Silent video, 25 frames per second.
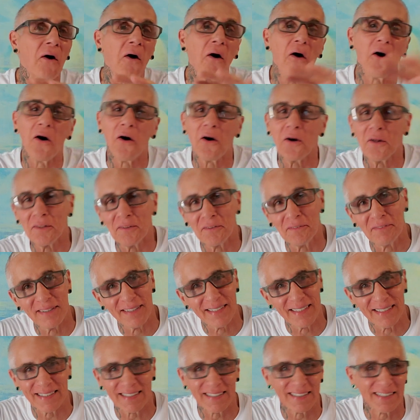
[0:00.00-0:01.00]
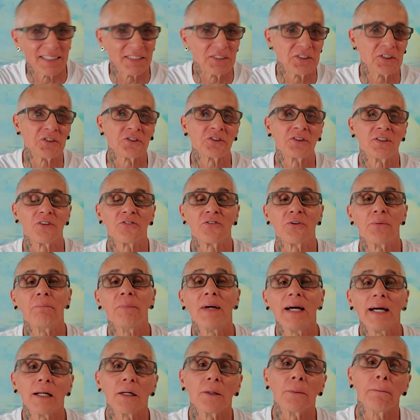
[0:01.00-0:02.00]
All of it. It just doesn't
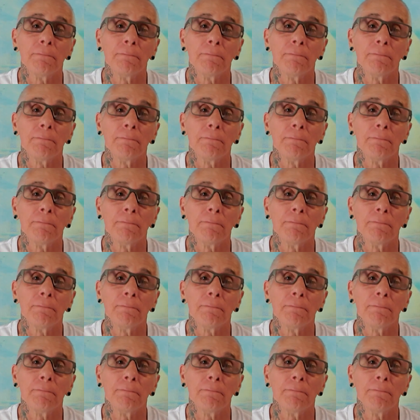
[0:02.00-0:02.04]
matter.